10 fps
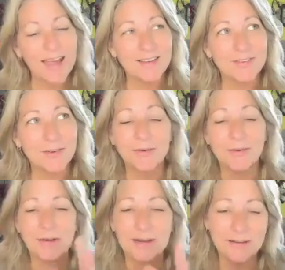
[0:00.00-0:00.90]
And so
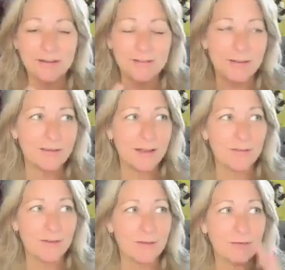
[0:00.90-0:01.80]
there is this
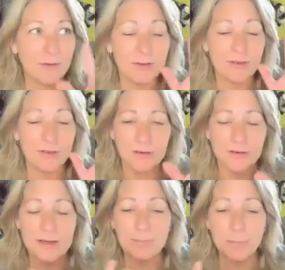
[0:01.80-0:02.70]
sense of
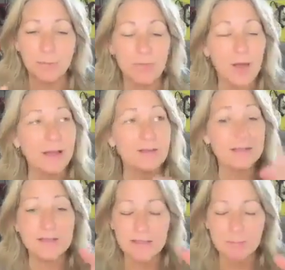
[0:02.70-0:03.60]
deeper thoughts,
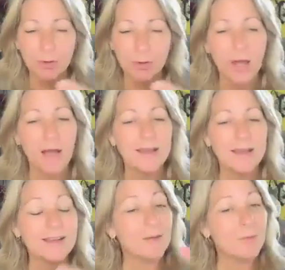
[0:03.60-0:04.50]
deeper
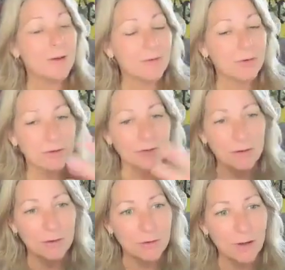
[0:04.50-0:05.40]
longing, and whatever it is
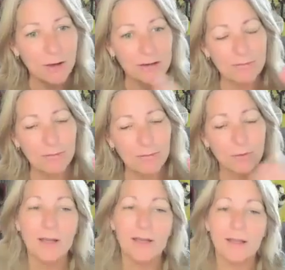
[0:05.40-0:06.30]
that you're longing
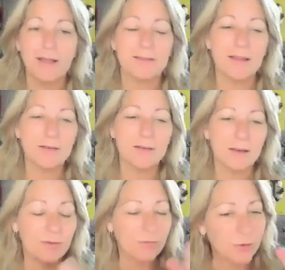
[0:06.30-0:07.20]
for, is that
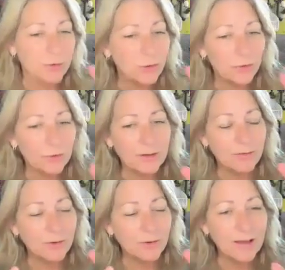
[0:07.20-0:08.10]
if we're
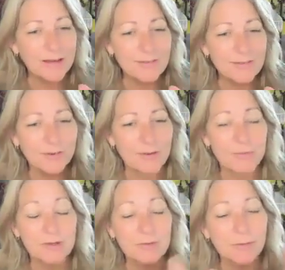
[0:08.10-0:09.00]
longing for
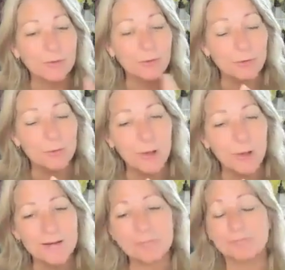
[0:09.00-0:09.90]
something for too
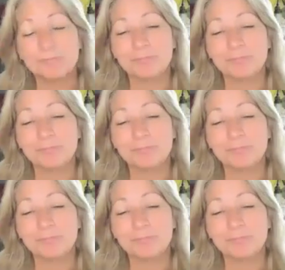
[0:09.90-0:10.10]
long,